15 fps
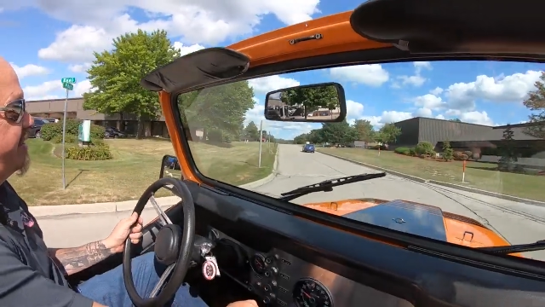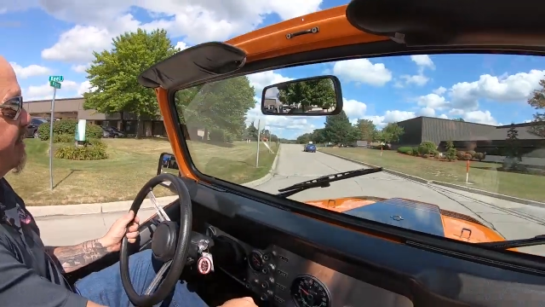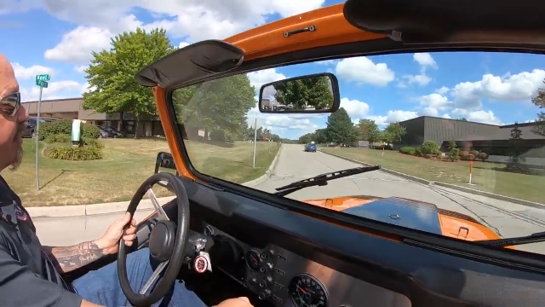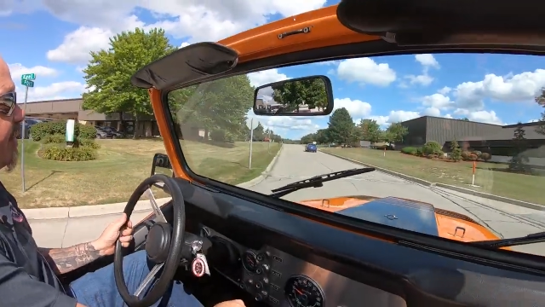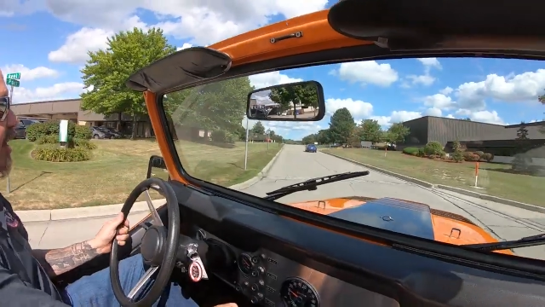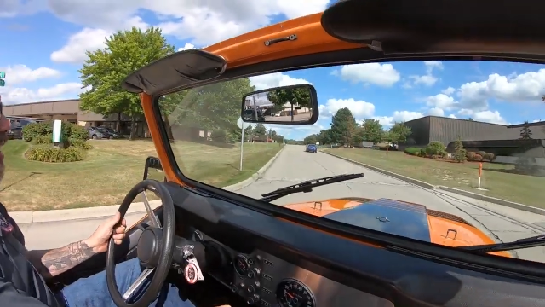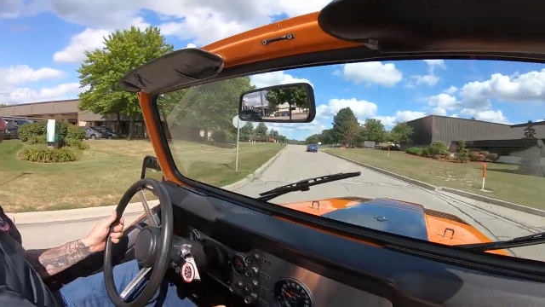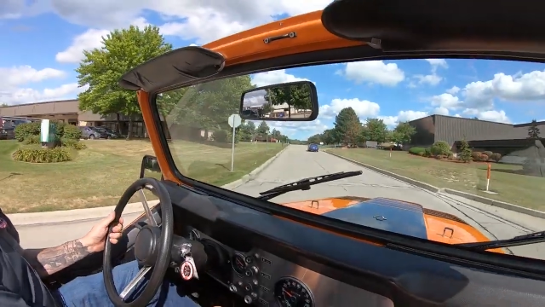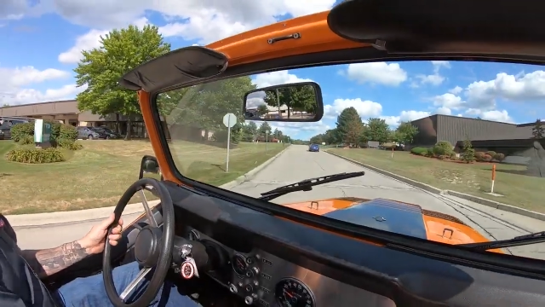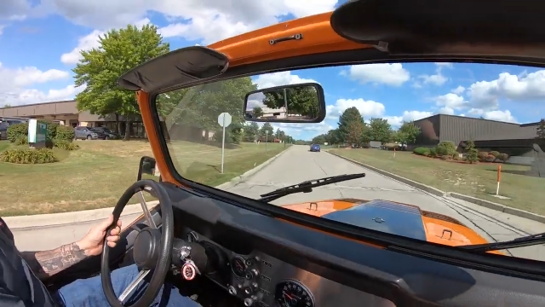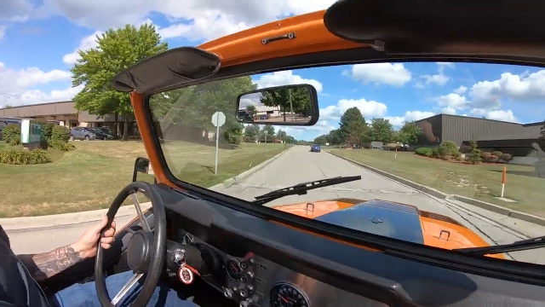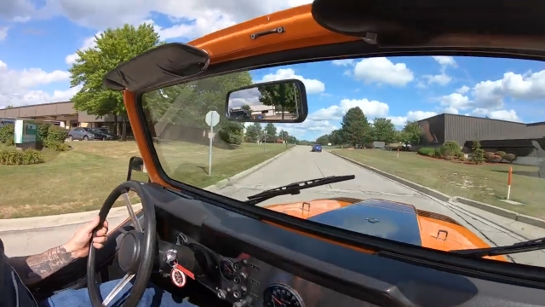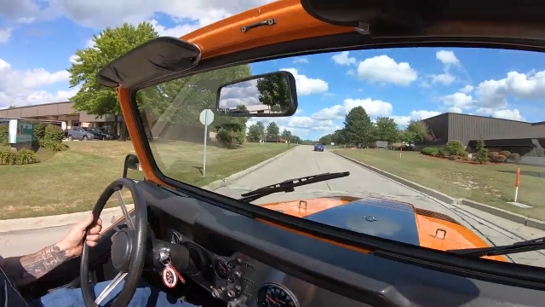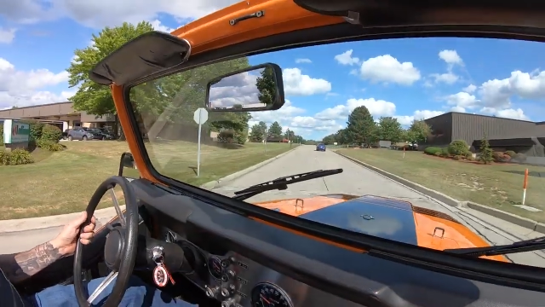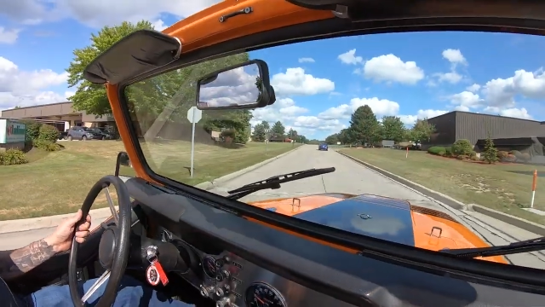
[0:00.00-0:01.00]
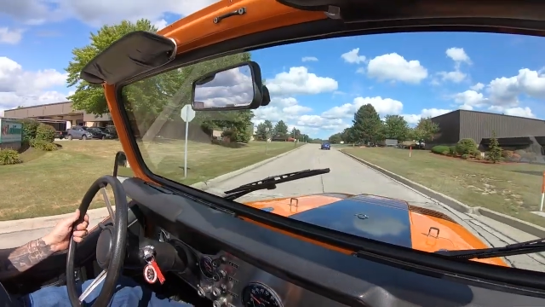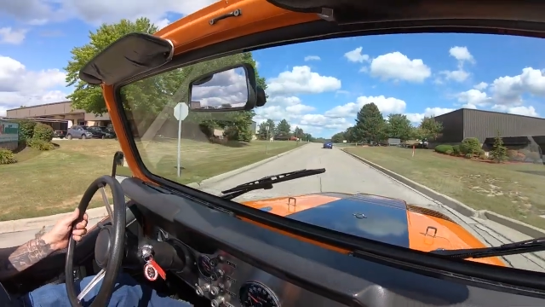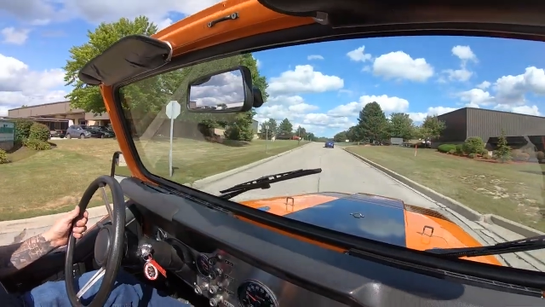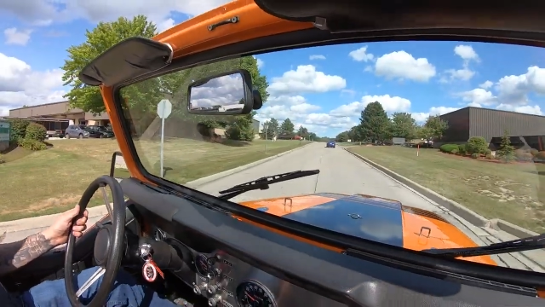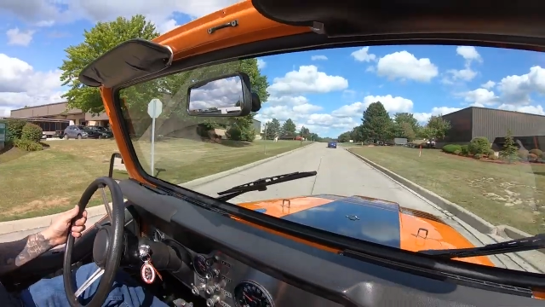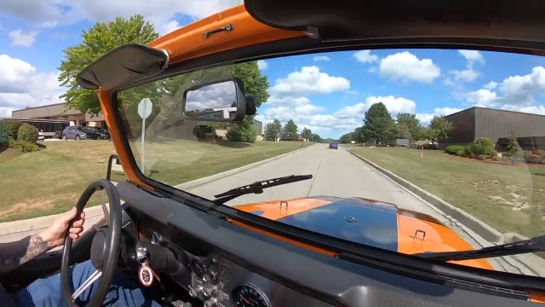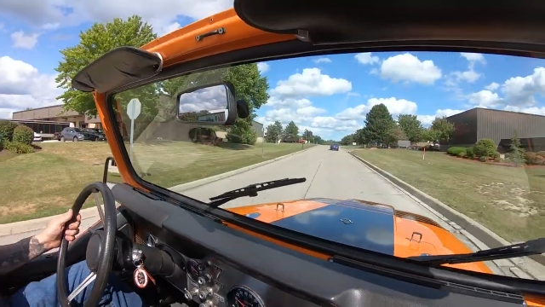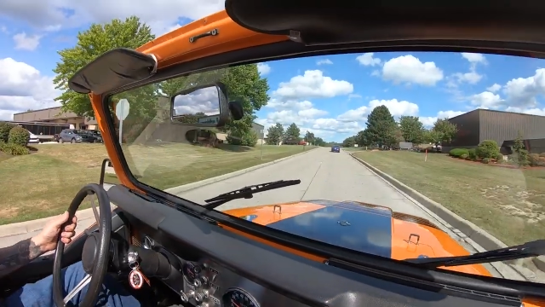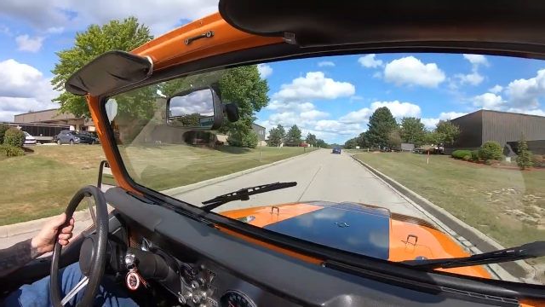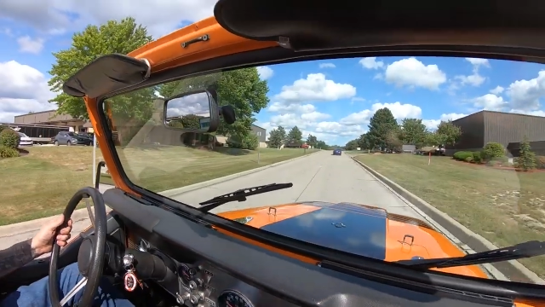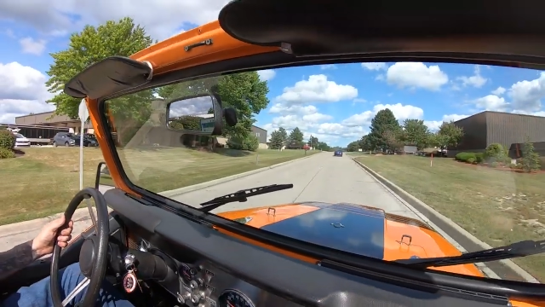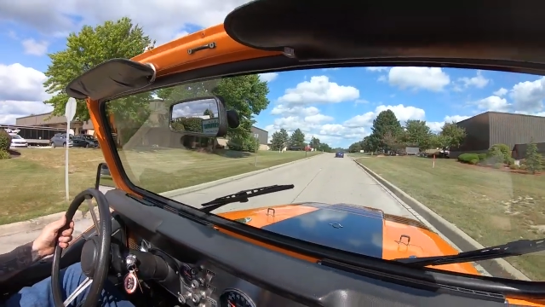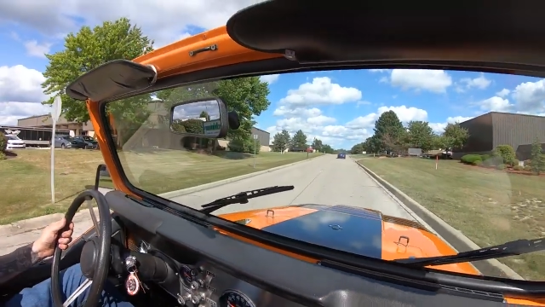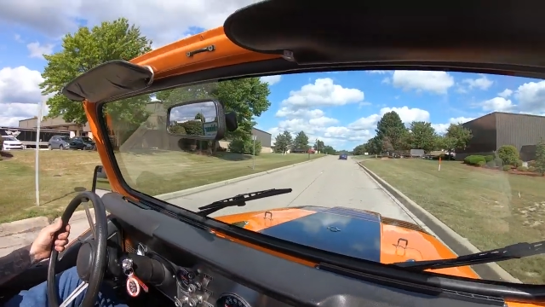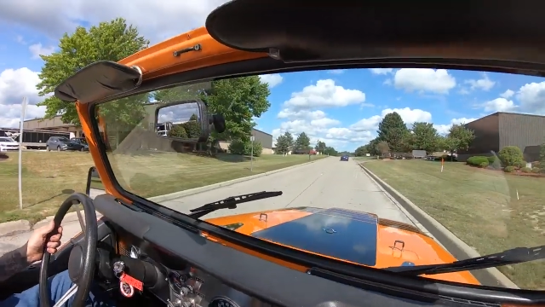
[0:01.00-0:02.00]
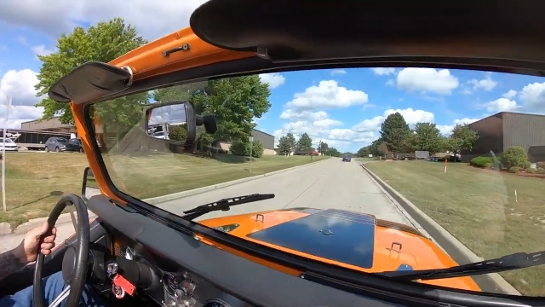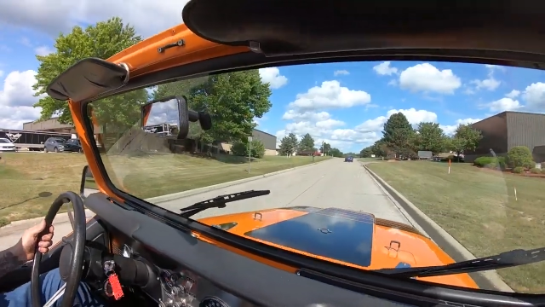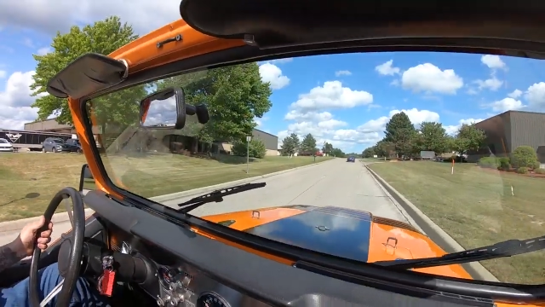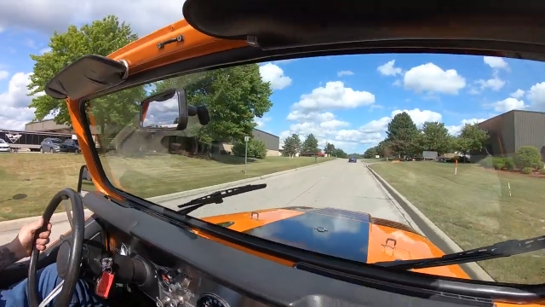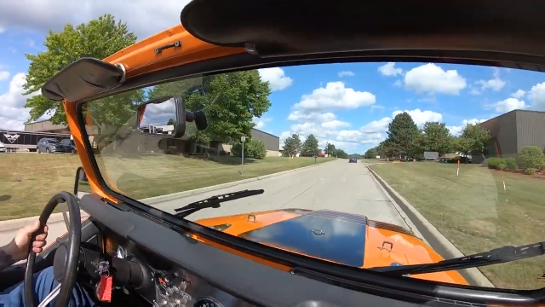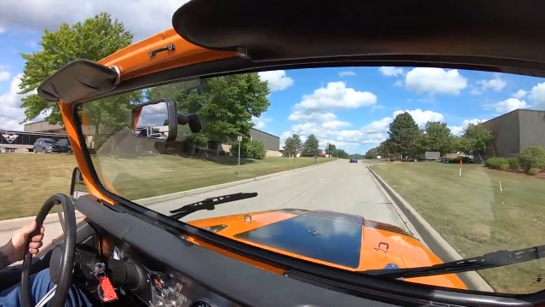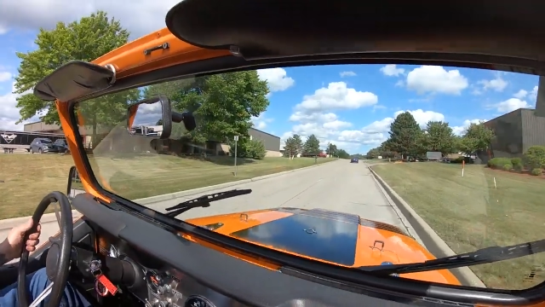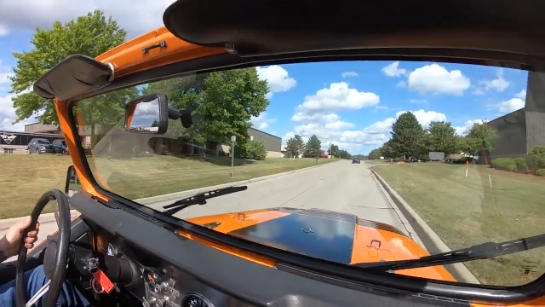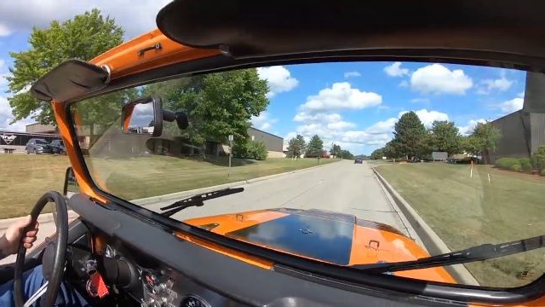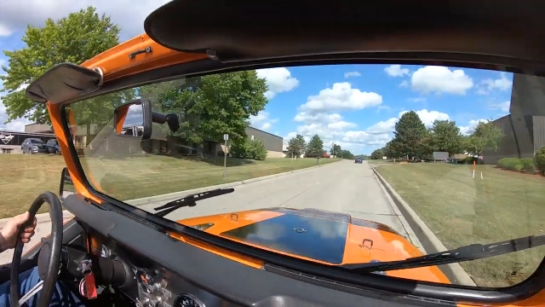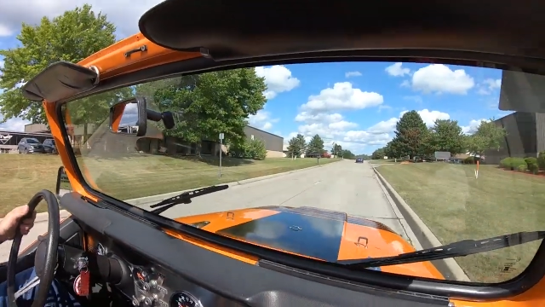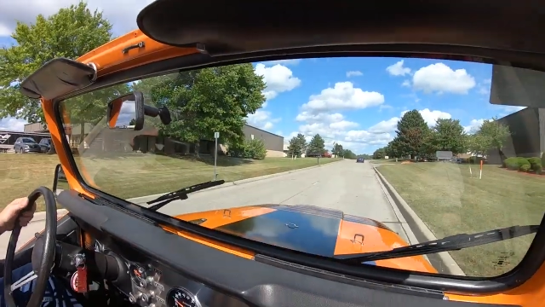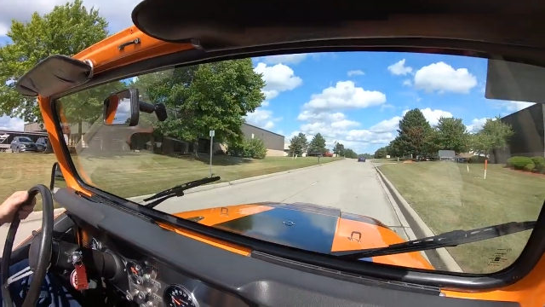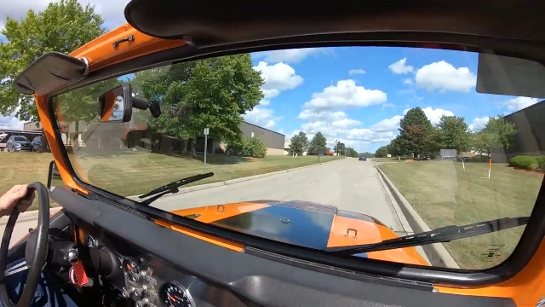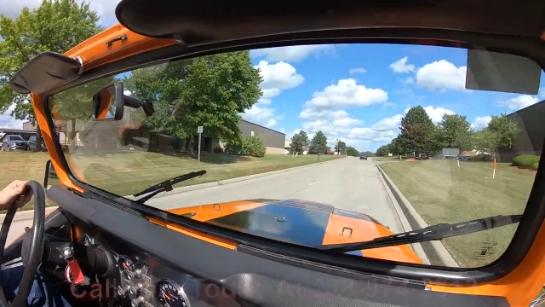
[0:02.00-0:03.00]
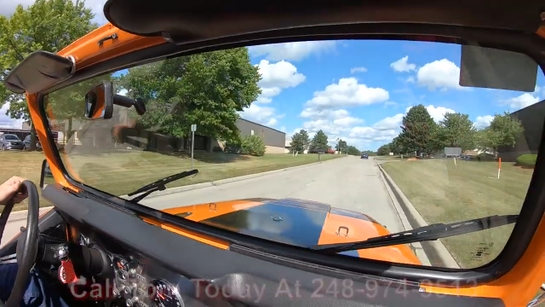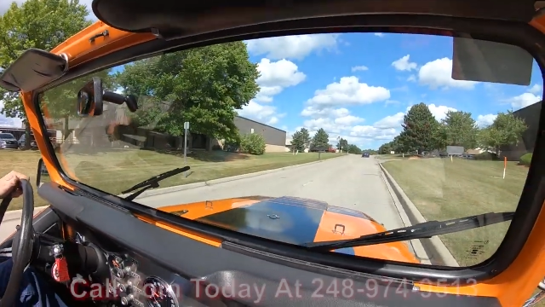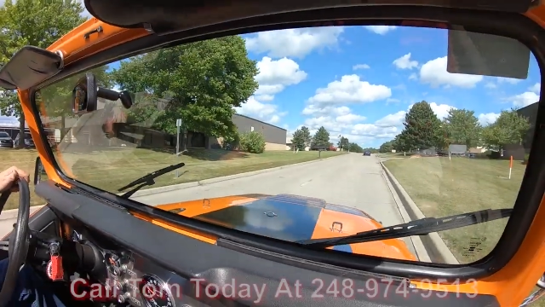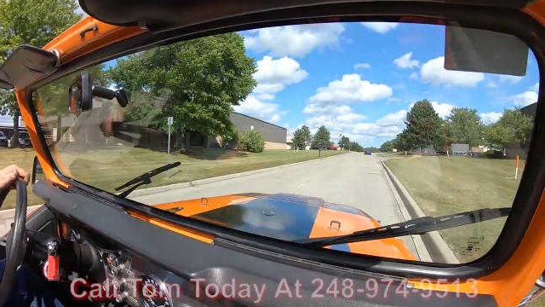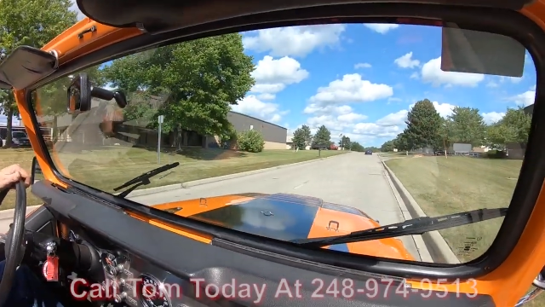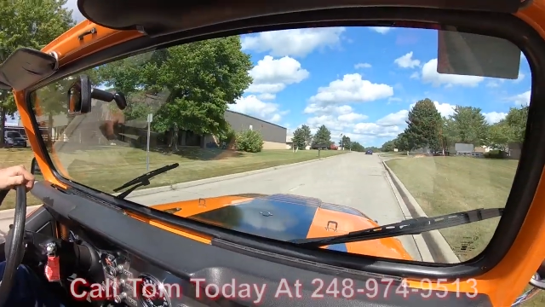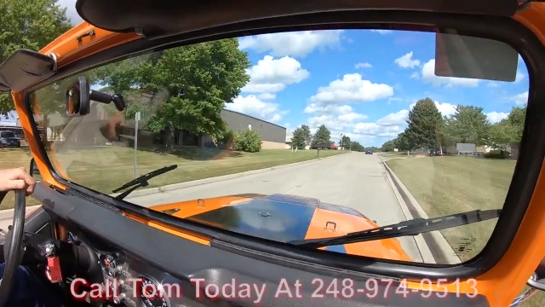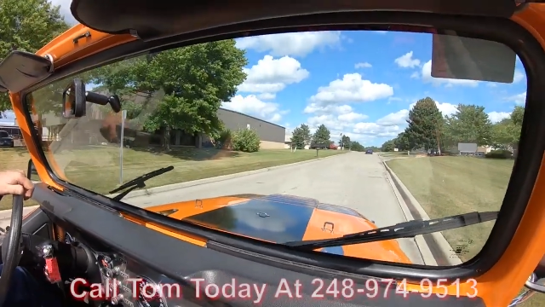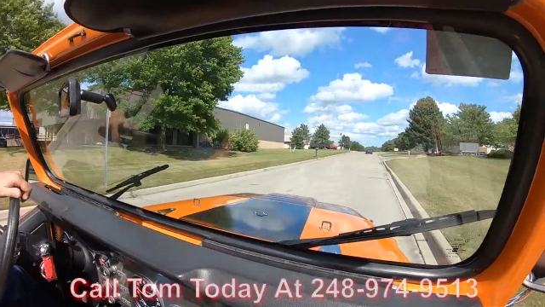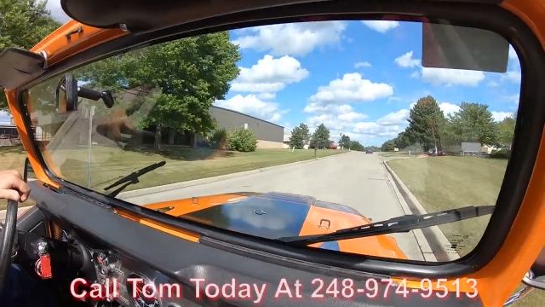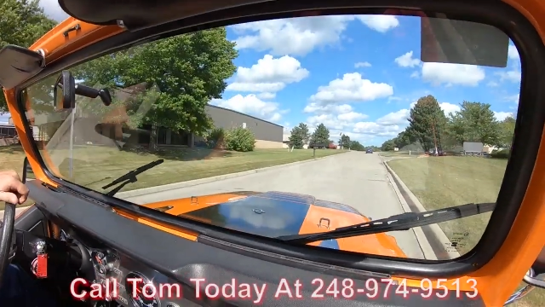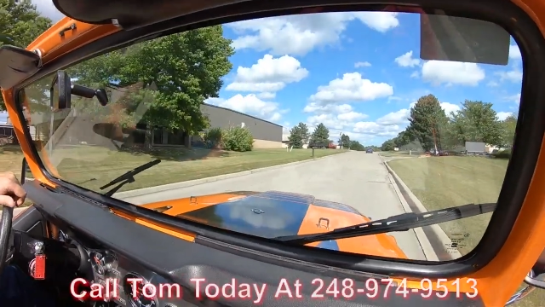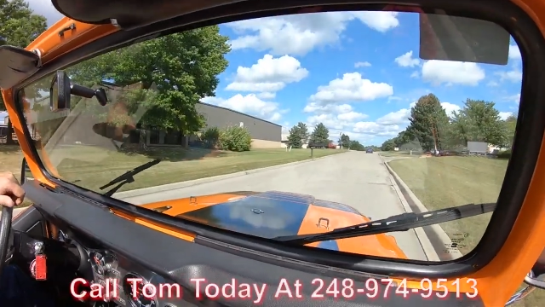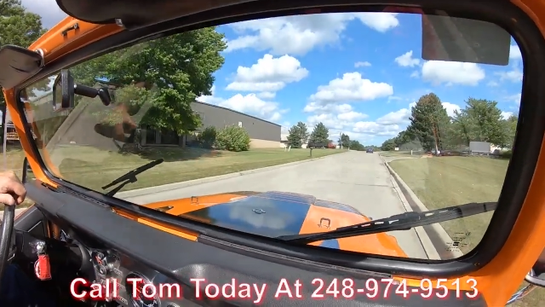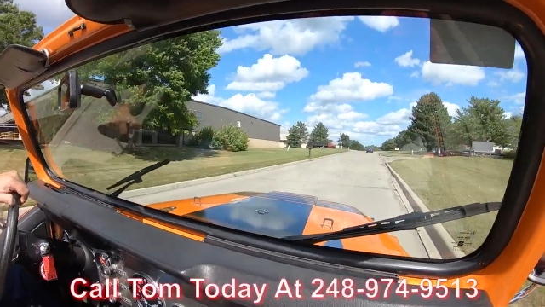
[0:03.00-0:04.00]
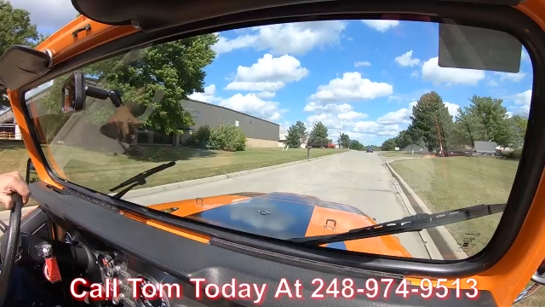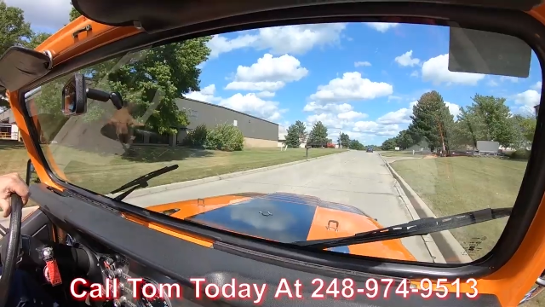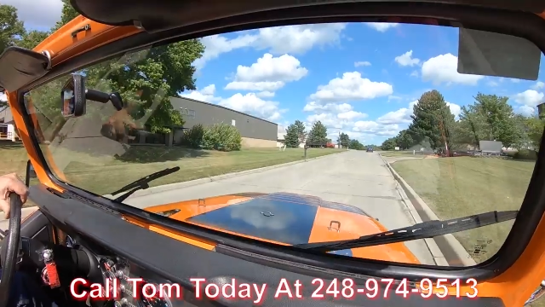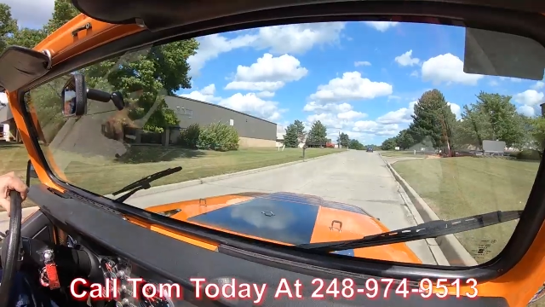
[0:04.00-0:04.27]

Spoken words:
[unreadable: no face in view]